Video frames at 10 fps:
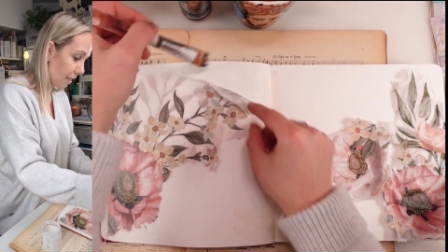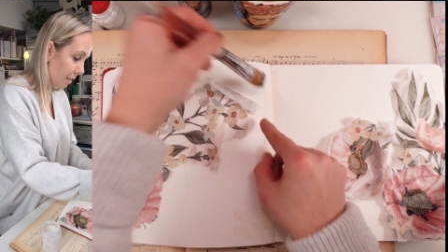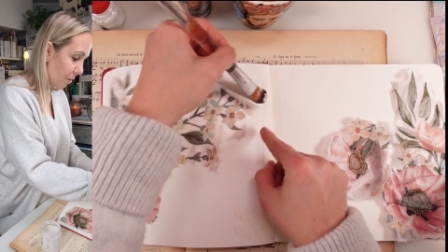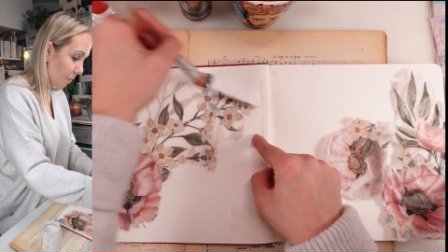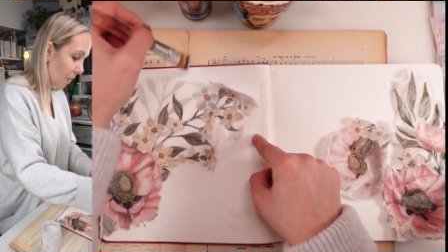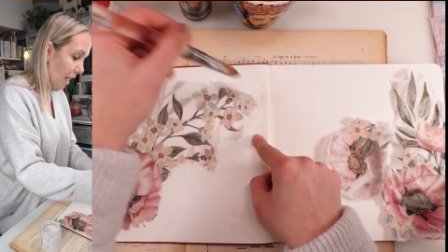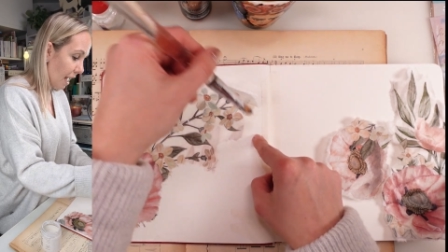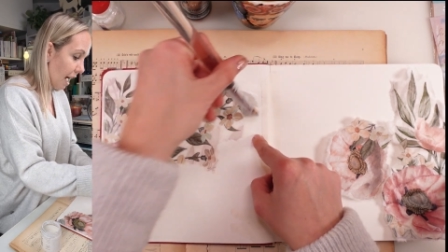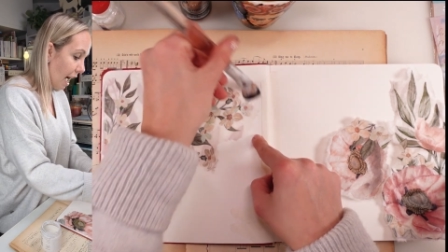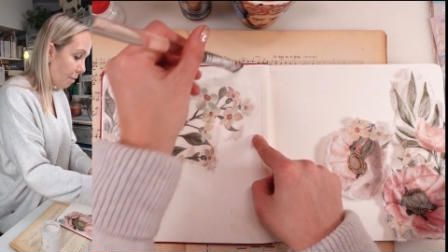So
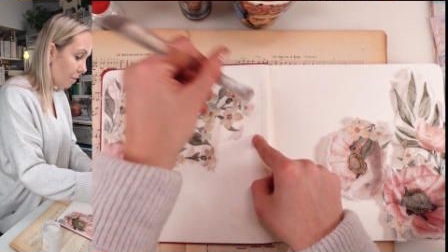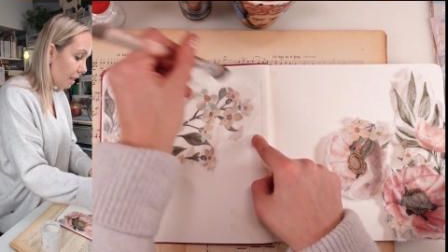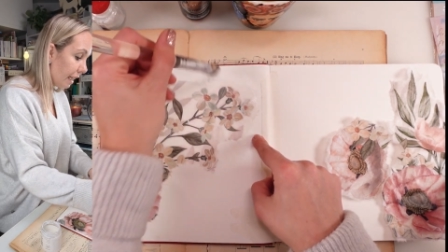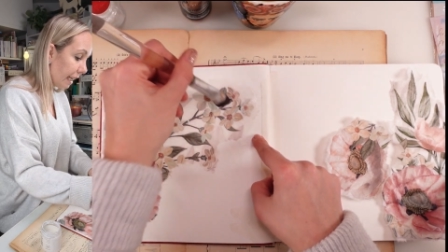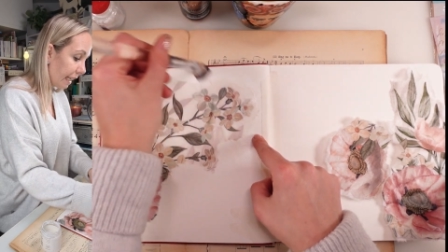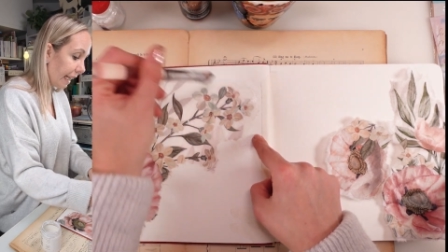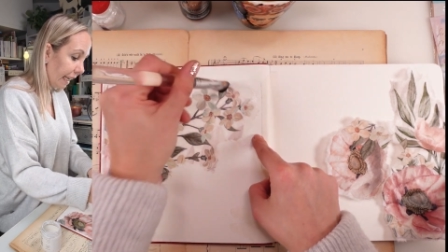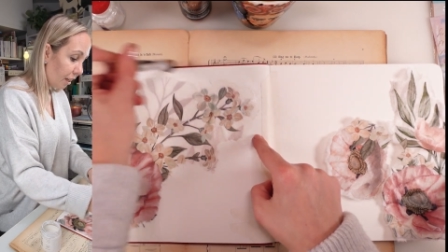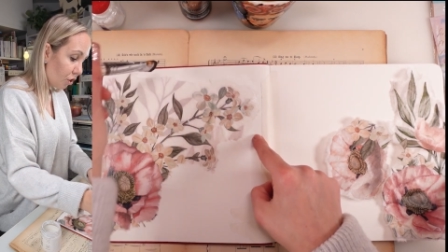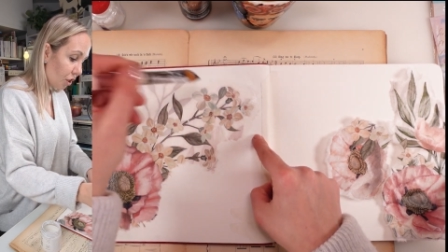I'm using
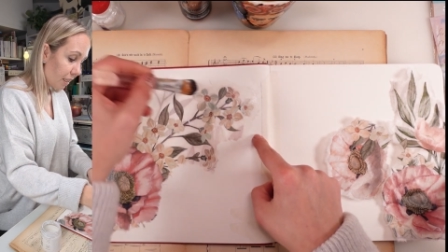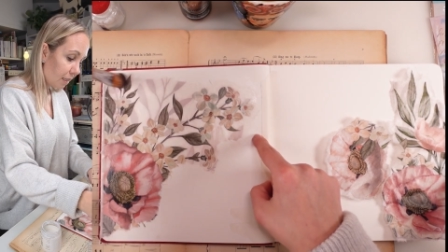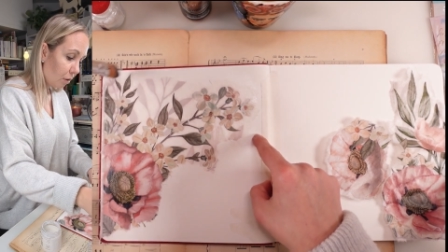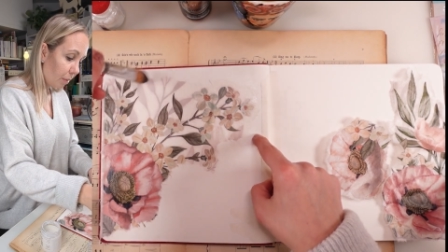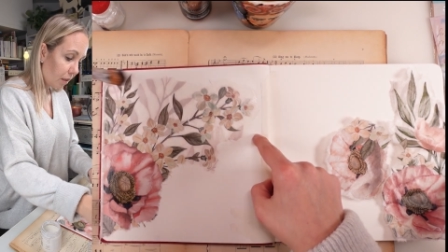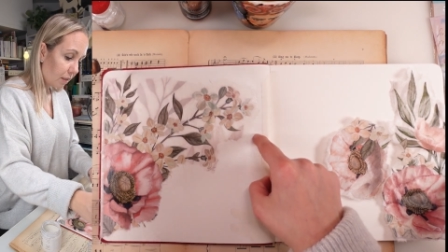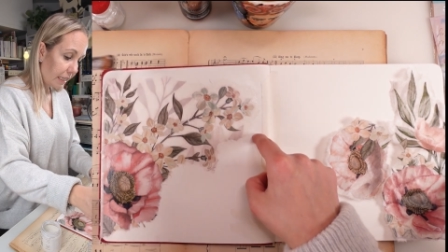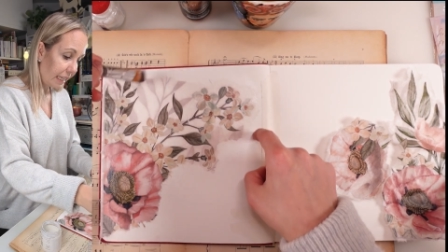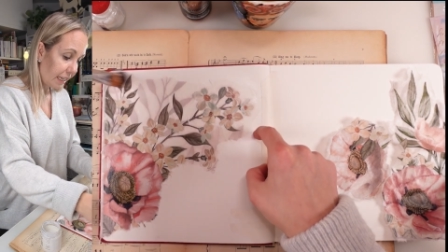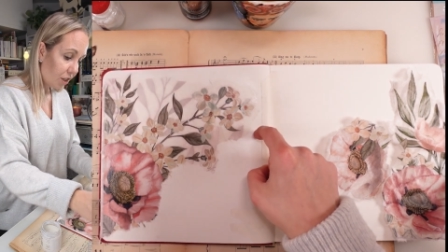clear gesso because
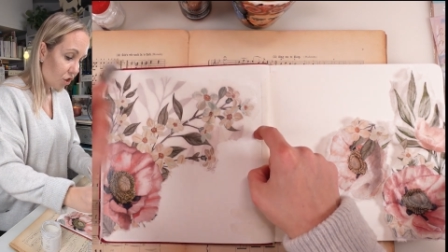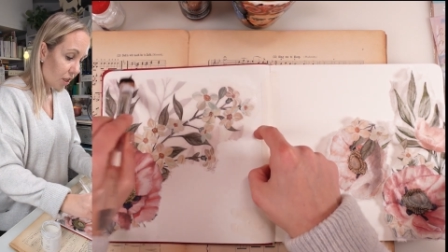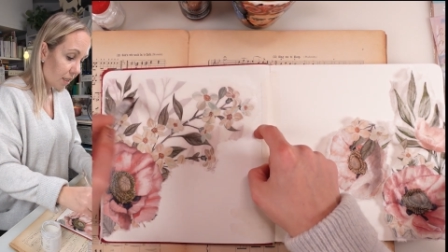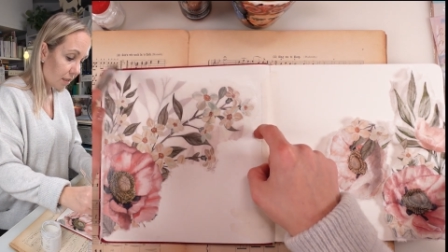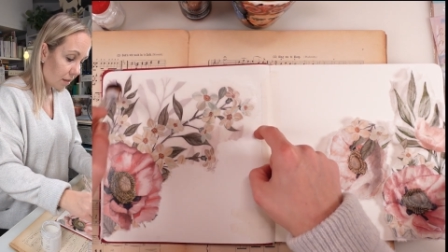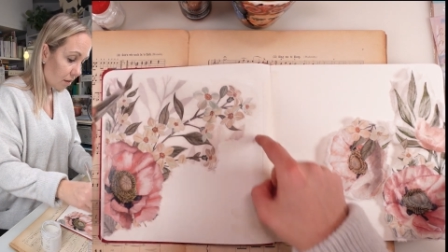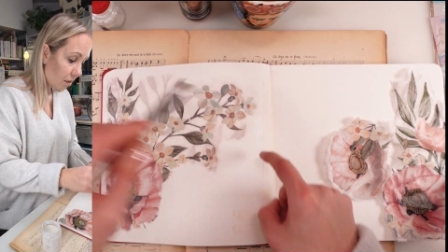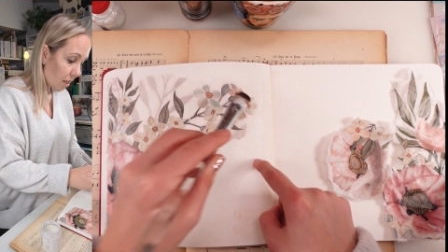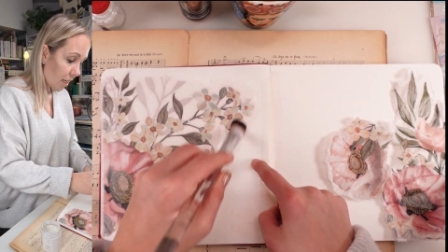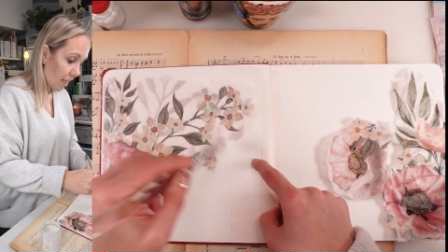clear gesso,
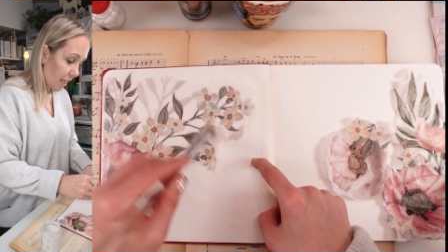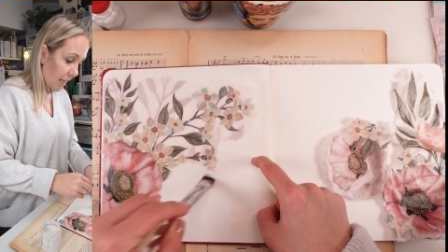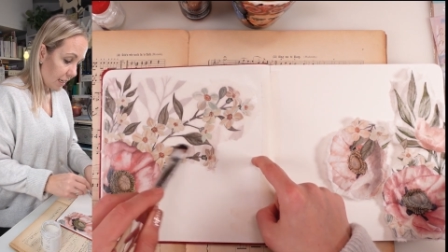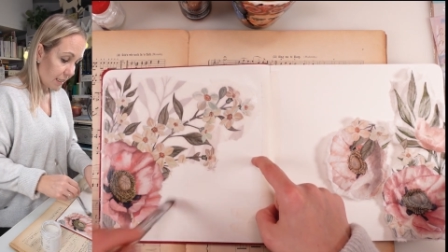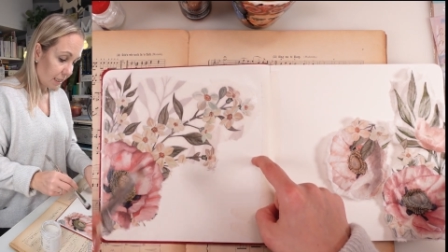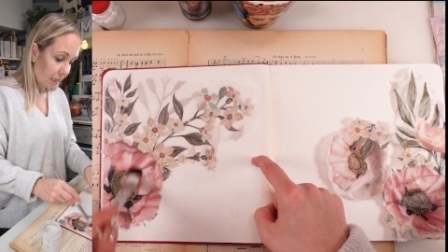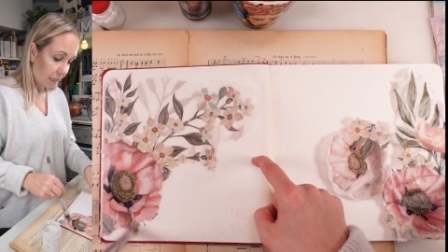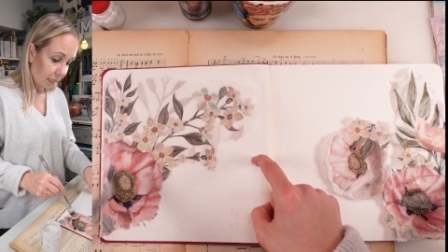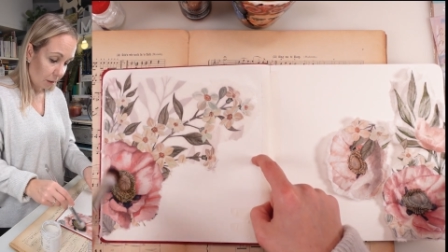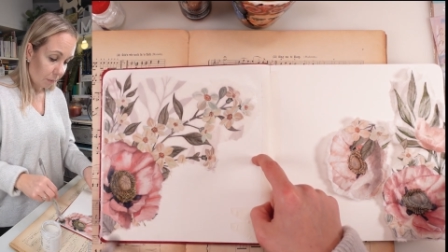it is
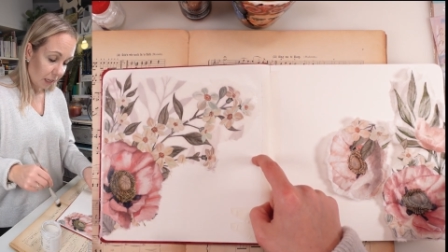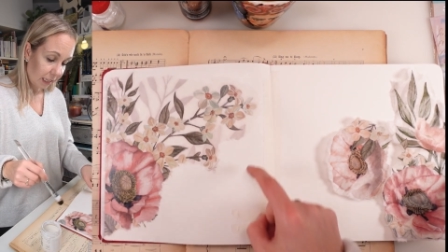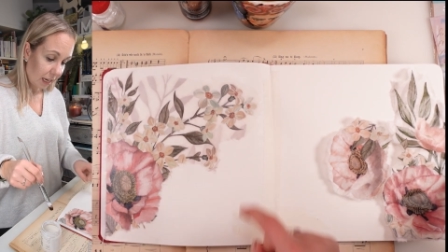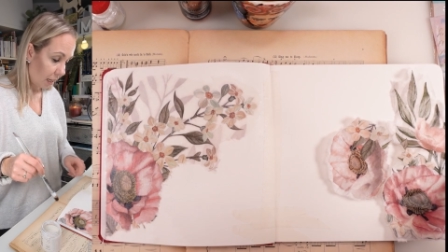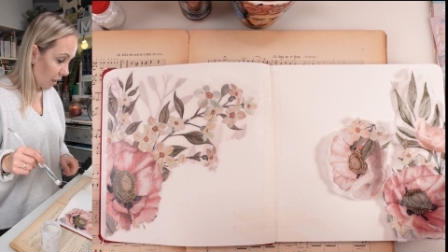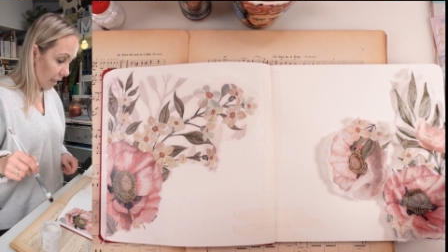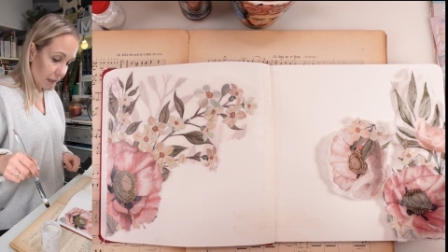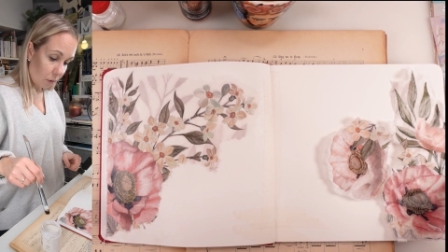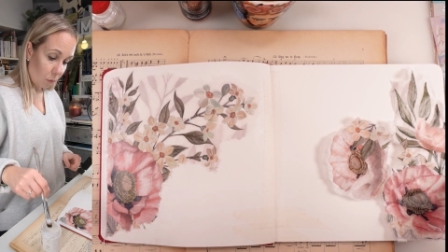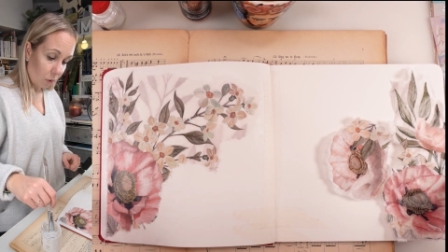something that I
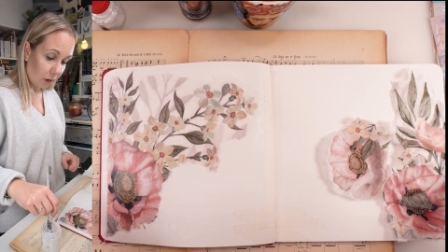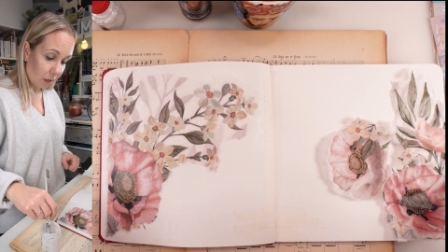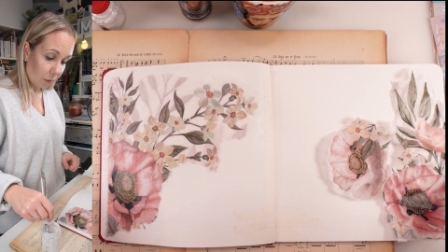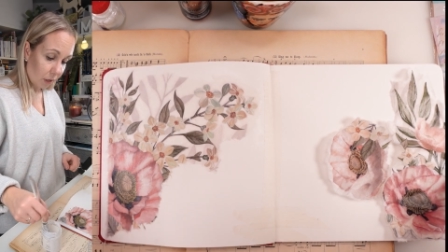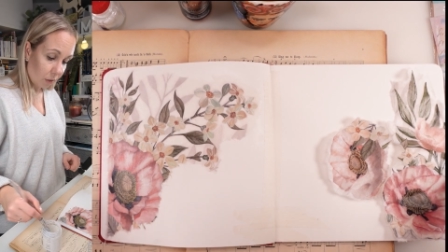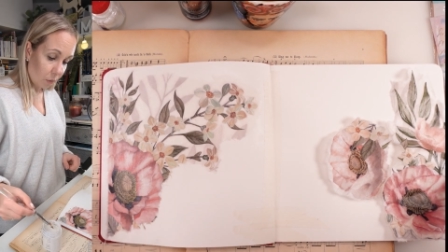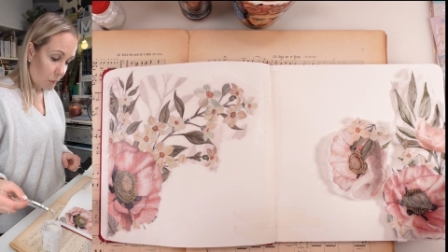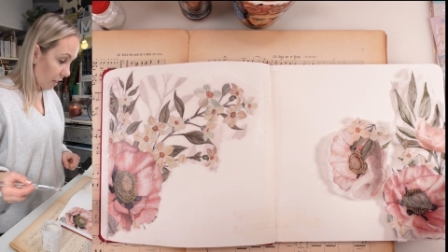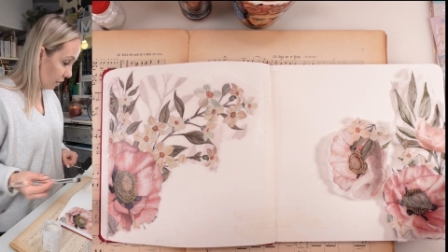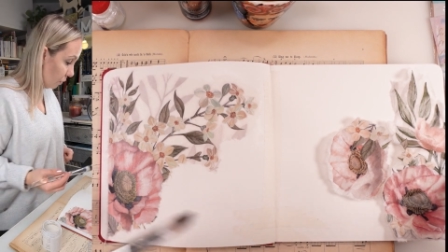like working
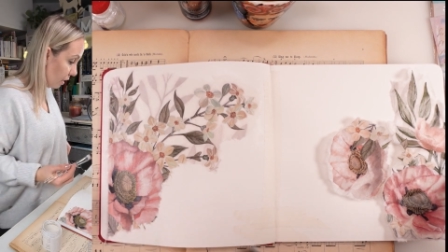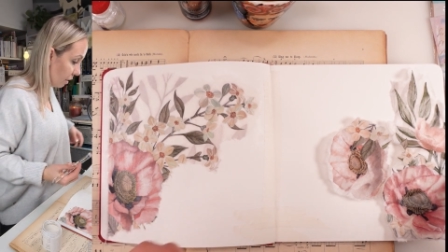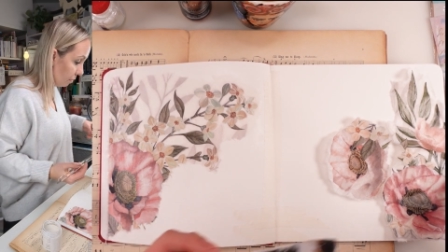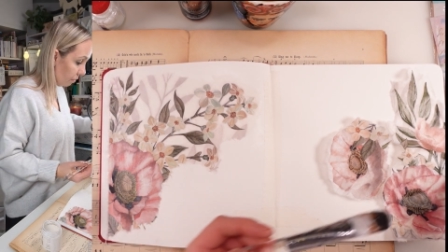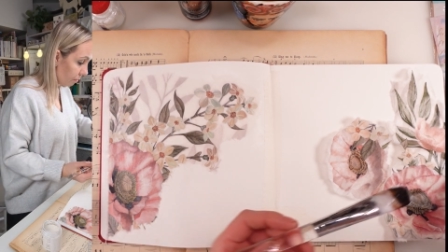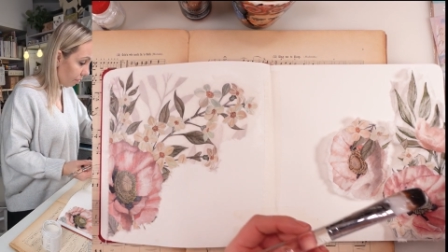with when I'm